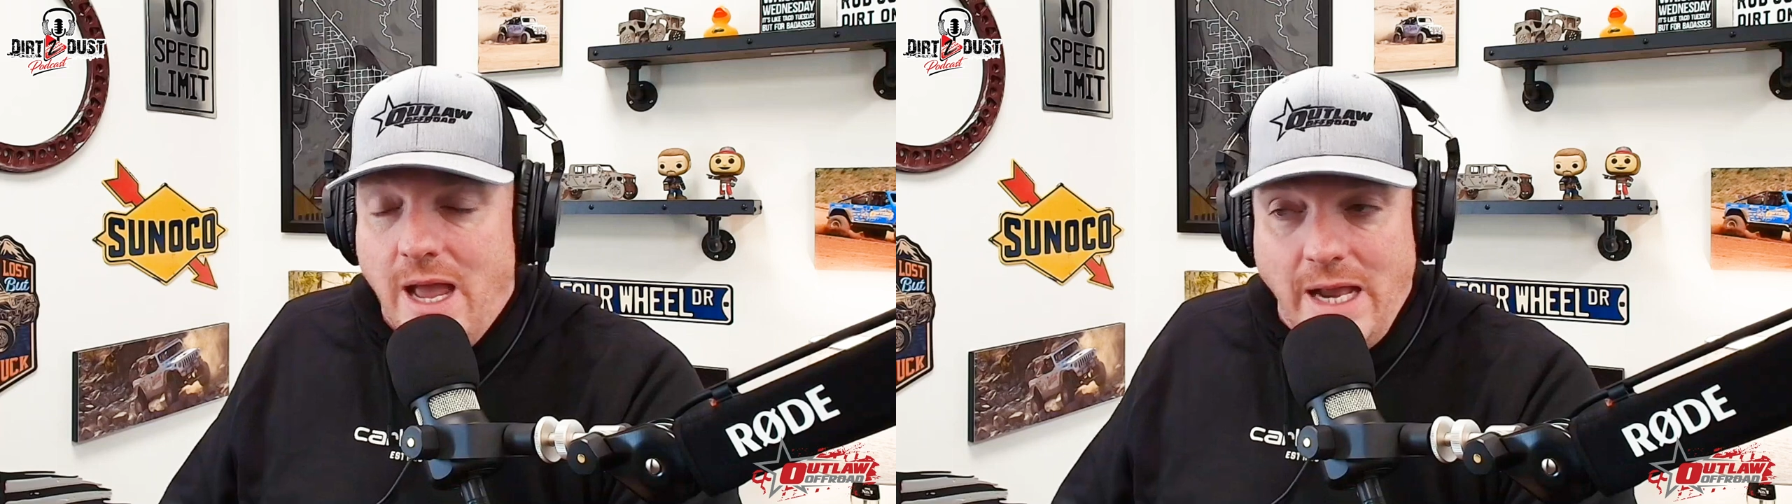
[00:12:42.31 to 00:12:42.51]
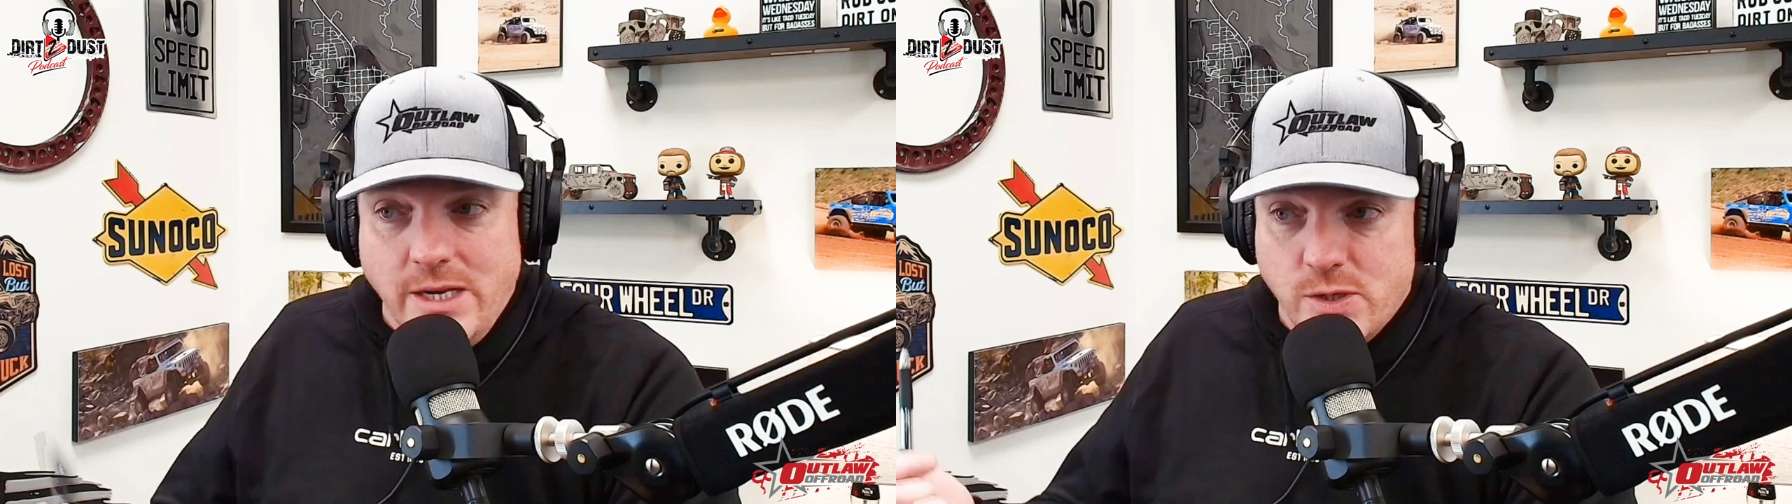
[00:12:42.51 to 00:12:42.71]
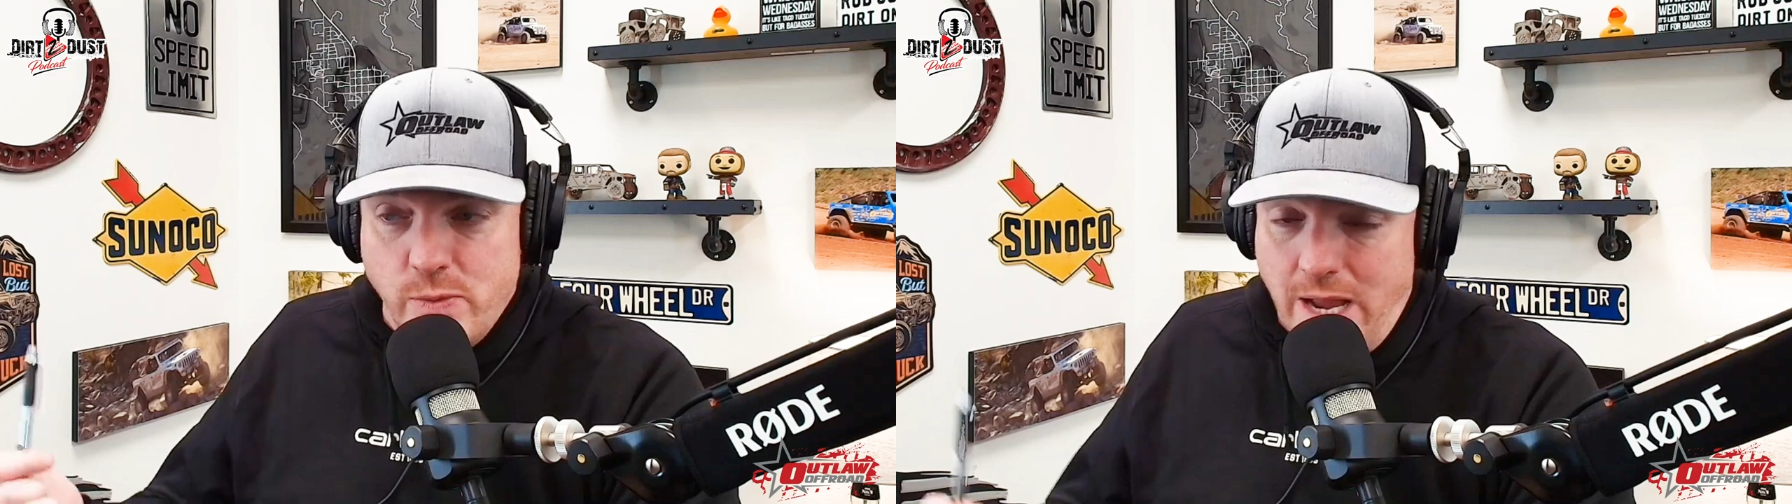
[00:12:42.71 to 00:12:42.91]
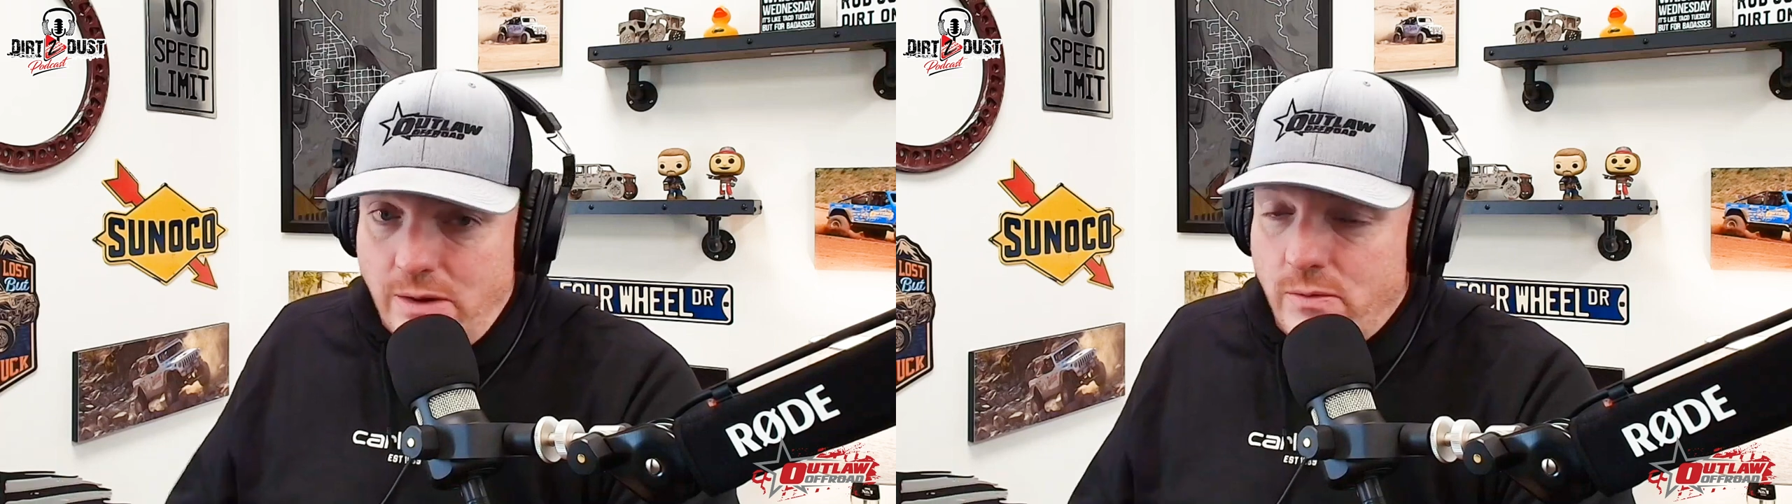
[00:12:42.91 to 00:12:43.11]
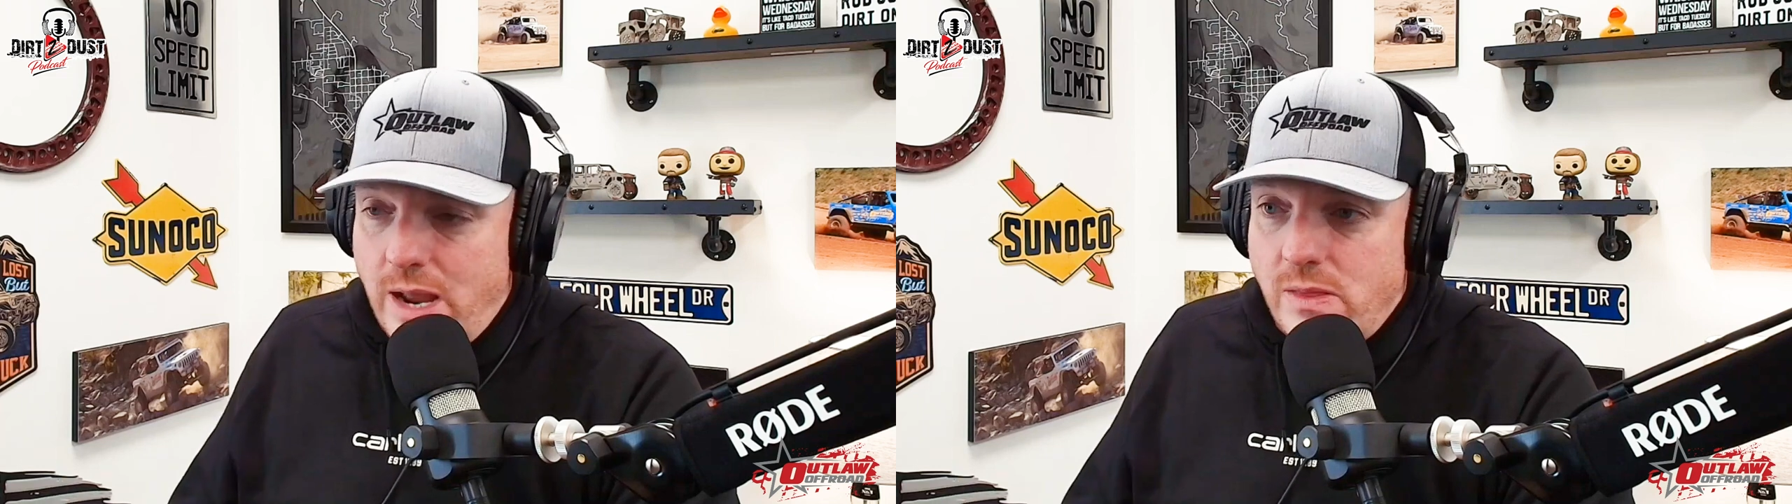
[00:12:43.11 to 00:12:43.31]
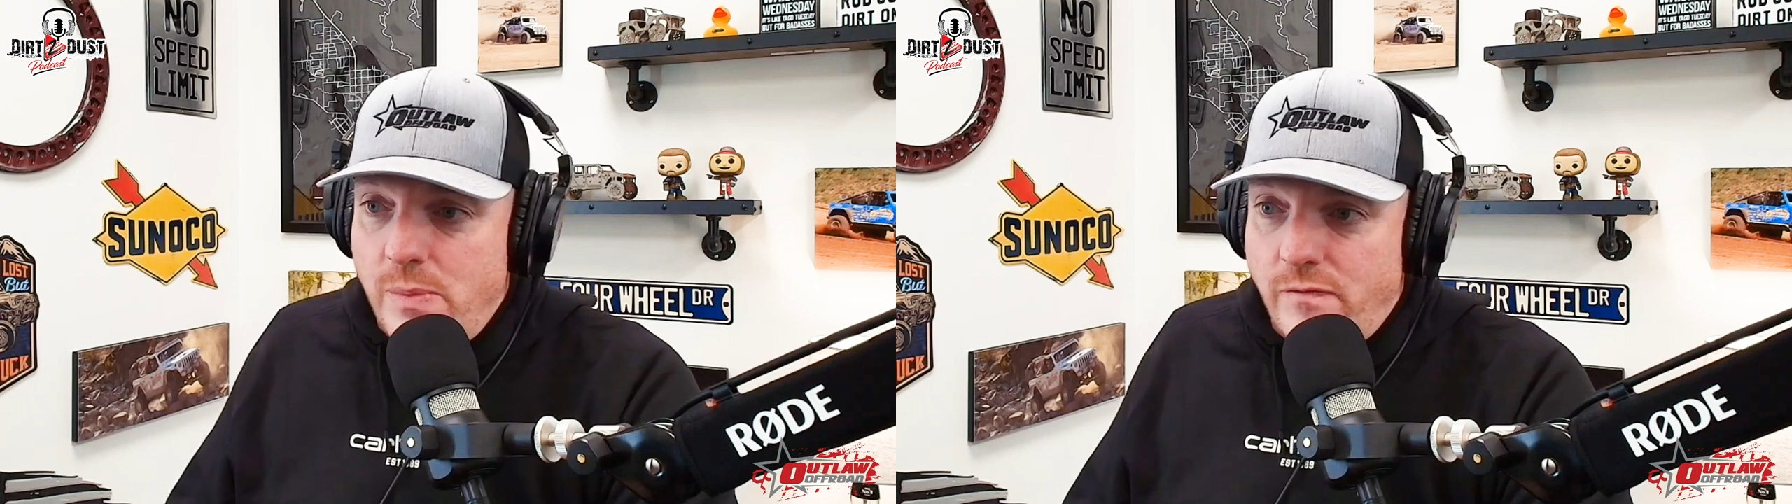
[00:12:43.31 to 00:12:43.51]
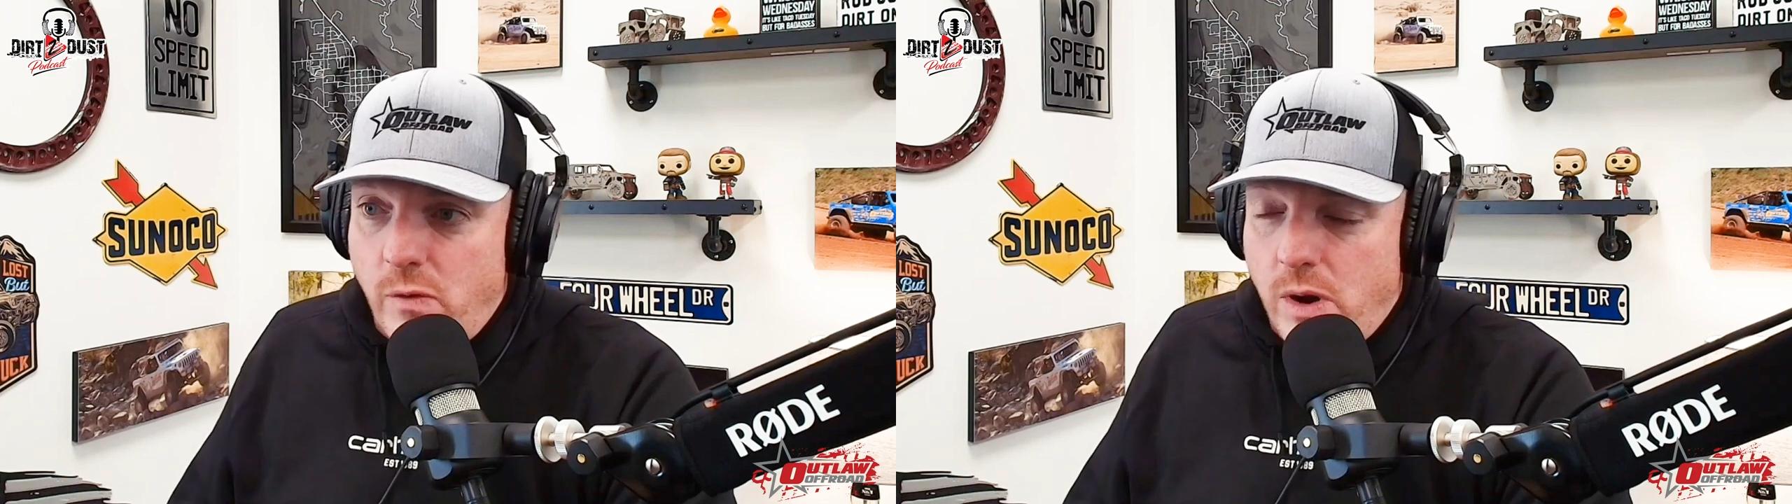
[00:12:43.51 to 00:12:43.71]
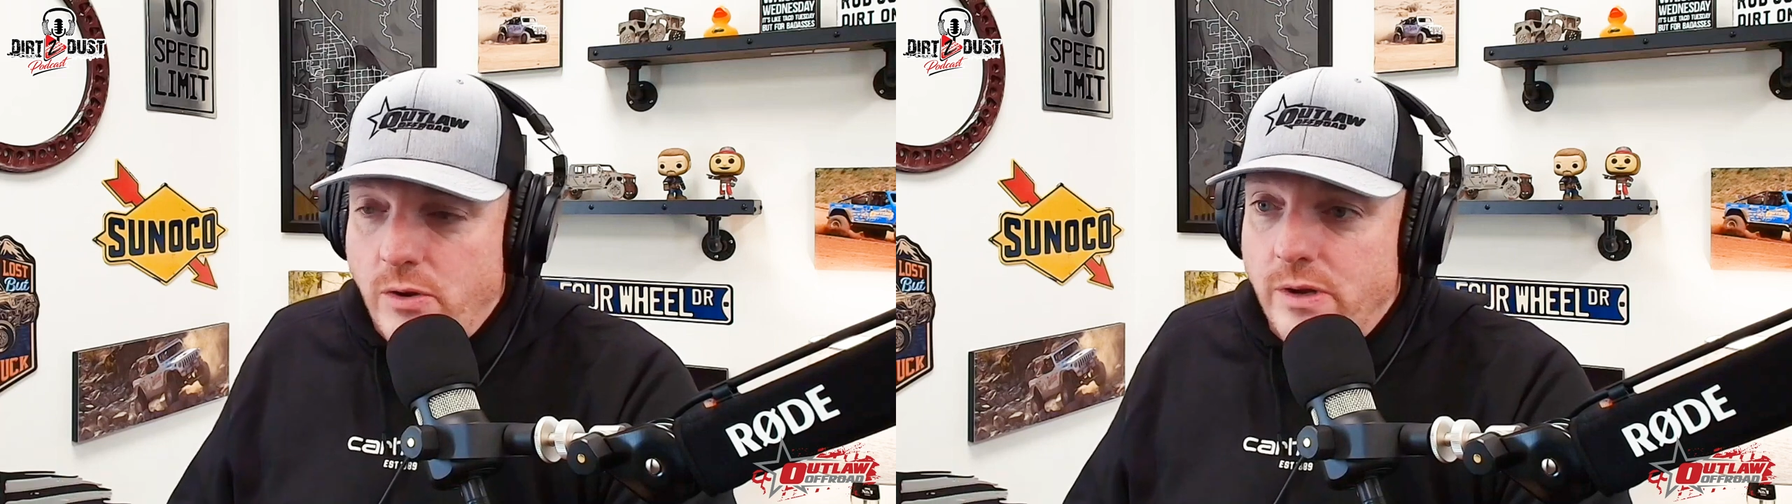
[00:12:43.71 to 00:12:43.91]
and he just went out and ran the Mint
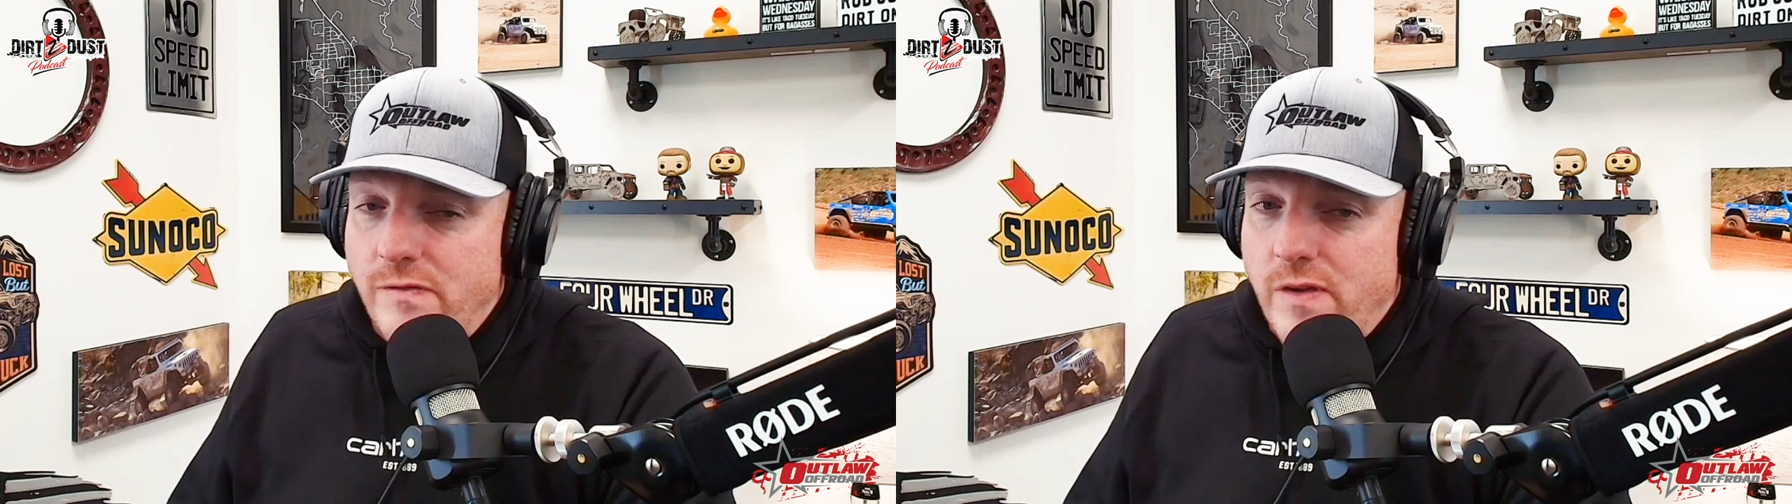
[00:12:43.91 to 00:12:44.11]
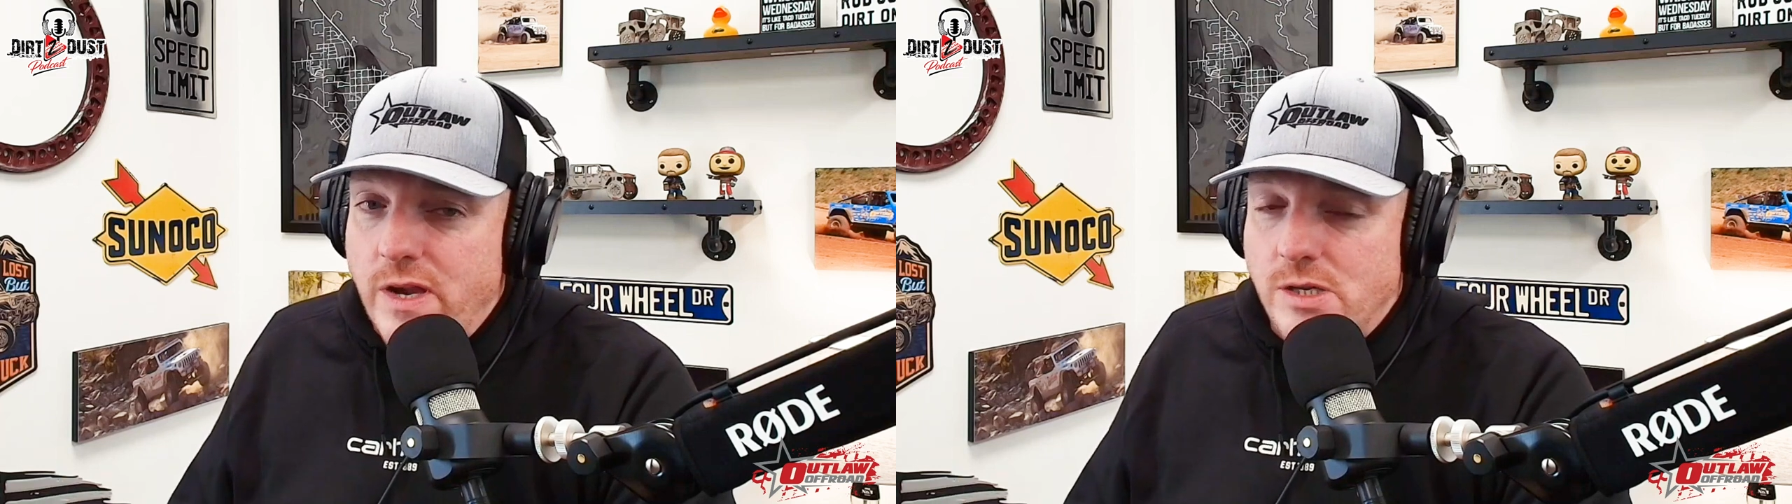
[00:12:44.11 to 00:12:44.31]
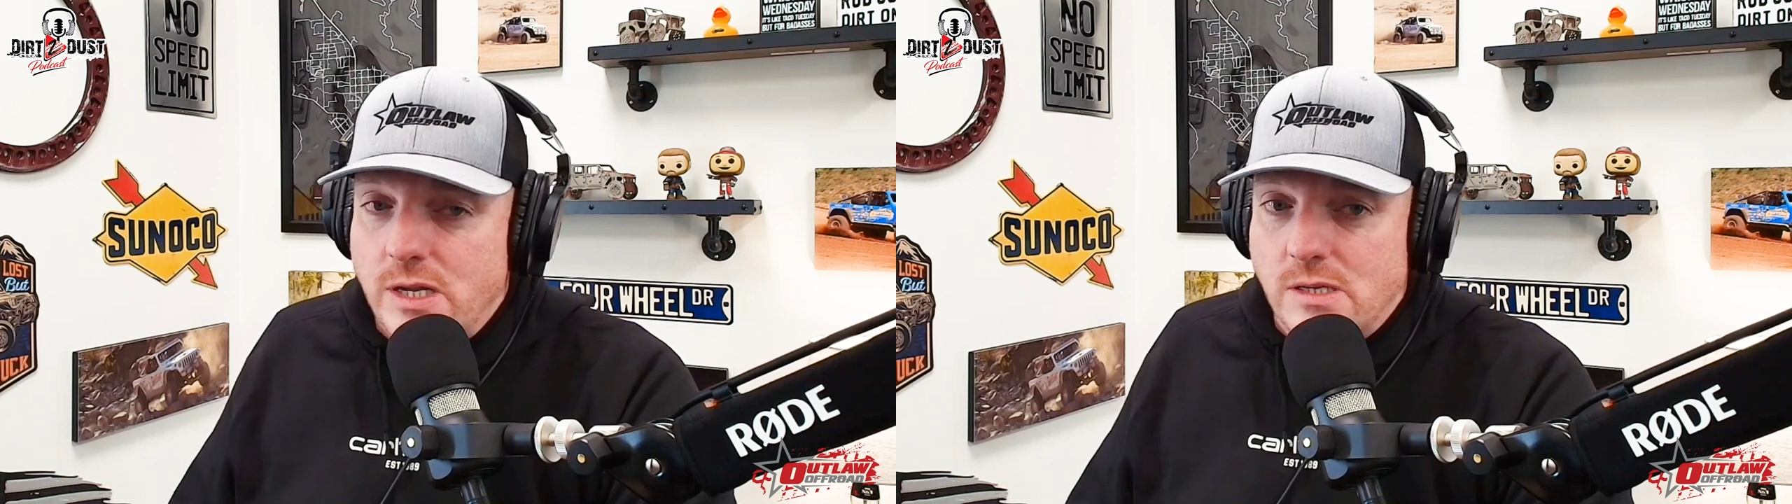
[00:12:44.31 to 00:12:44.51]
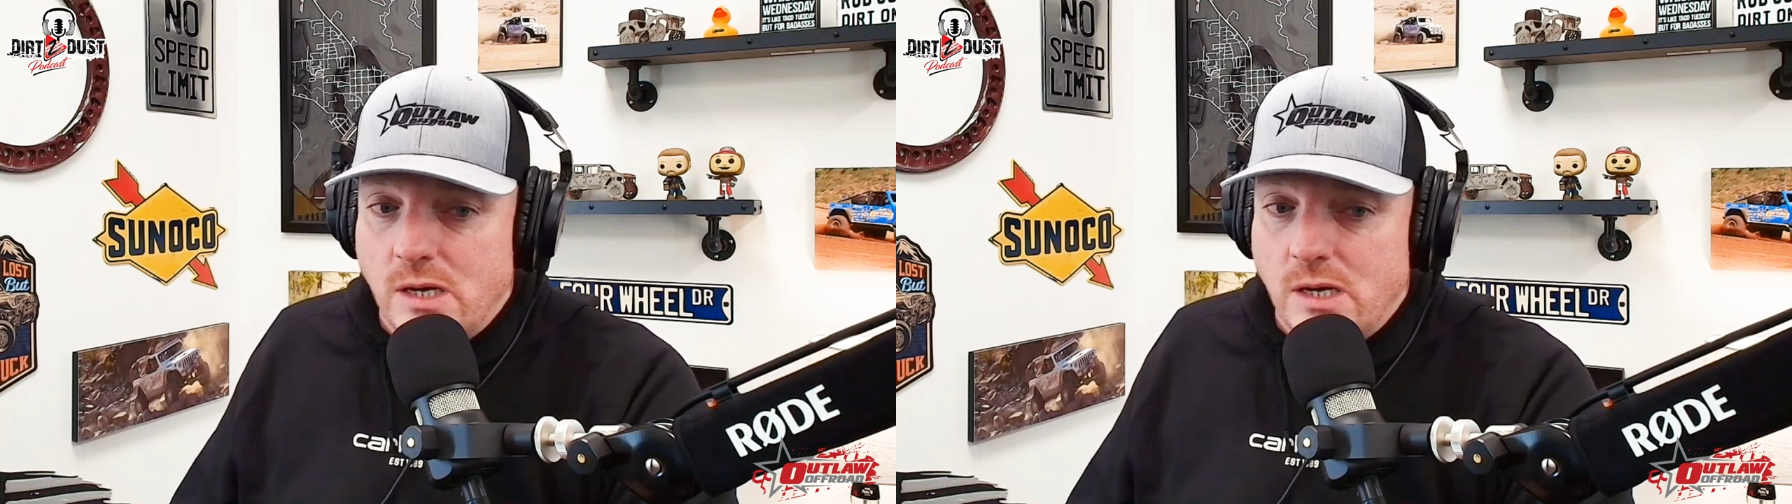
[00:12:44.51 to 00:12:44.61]
400 and finished it.